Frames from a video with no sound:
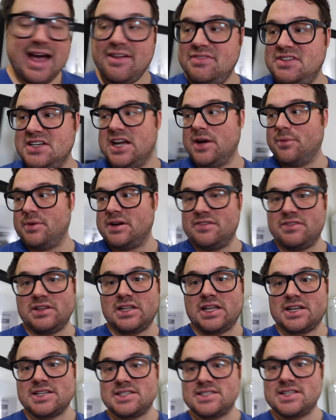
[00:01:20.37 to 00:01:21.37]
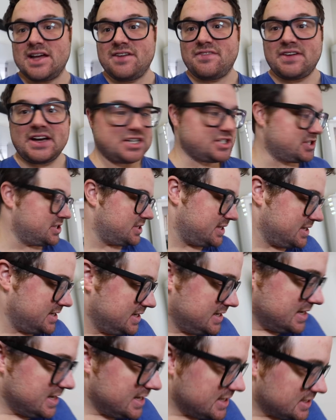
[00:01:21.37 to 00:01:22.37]
I have to get rid of a lot of stuff actually.
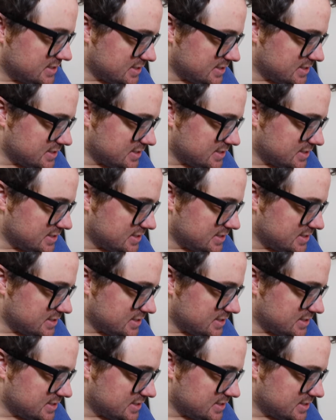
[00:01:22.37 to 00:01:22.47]
So